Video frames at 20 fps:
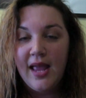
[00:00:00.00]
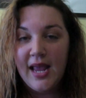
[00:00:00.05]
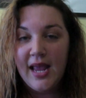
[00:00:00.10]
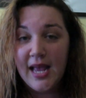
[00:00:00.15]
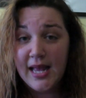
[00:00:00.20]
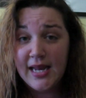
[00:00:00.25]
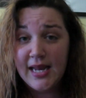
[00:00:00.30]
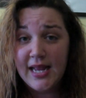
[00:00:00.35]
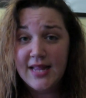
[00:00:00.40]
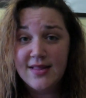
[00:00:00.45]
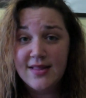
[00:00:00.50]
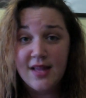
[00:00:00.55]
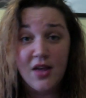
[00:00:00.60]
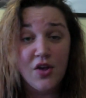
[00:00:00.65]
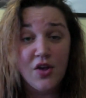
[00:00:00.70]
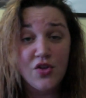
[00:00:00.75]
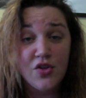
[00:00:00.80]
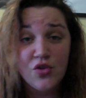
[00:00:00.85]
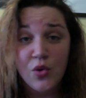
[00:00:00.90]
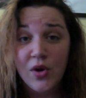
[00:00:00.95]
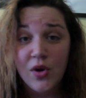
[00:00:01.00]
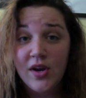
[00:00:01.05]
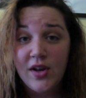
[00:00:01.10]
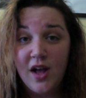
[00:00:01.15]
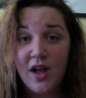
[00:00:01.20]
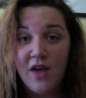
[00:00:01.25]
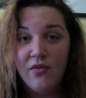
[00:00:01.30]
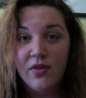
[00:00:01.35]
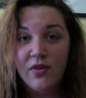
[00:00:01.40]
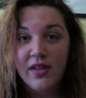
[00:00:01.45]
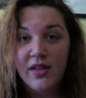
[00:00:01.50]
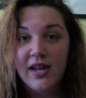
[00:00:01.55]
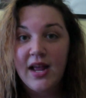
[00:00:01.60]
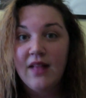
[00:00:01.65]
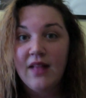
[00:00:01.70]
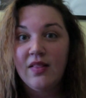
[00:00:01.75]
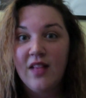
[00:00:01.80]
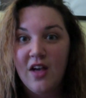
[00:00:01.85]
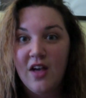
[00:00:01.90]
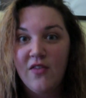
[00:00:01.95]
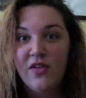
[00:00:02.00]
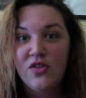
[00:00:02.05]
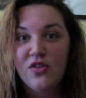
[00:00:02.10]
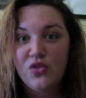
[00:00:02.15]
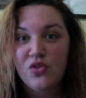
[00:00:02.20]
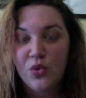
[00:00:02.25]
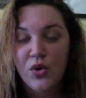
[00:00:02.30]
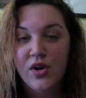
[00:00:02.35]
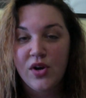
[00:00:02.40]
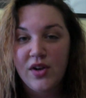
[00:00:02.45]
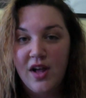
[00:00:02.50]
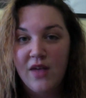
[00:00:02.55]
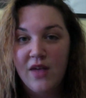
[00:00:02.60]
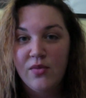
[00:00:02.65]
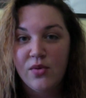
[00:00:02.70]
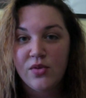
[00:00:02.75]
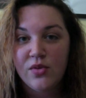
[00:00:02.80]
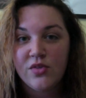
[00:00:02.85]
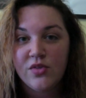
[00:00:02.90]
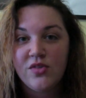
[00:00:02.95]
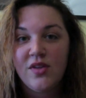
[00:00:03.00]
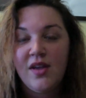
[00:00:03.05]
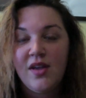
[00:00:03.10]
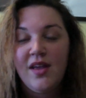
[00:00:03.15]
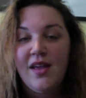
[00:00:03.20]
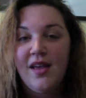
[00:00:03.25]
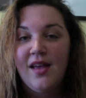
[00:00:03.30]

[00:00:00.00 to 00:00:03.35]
and it's a historic novel, and I love historic novels,